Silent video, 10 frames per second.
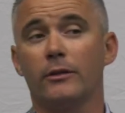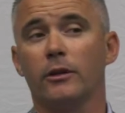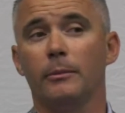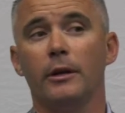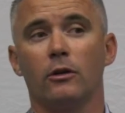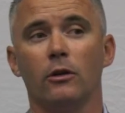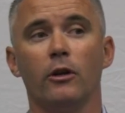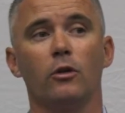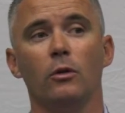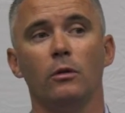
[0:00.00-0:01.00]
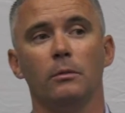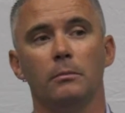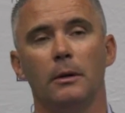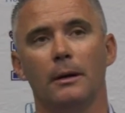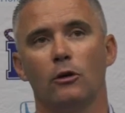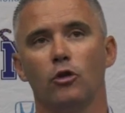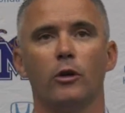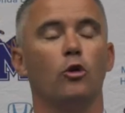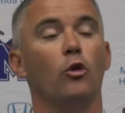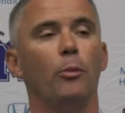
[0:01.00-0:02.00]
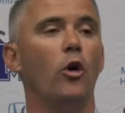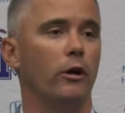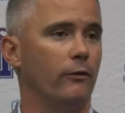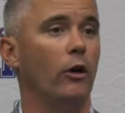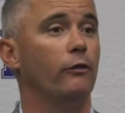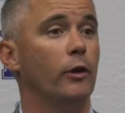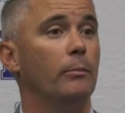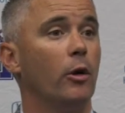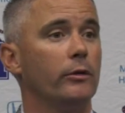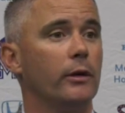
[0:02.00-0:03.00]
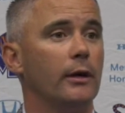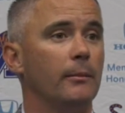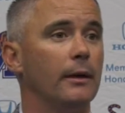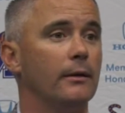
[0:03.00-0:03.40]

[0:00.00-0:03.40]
That's going to be a critical part of our football team.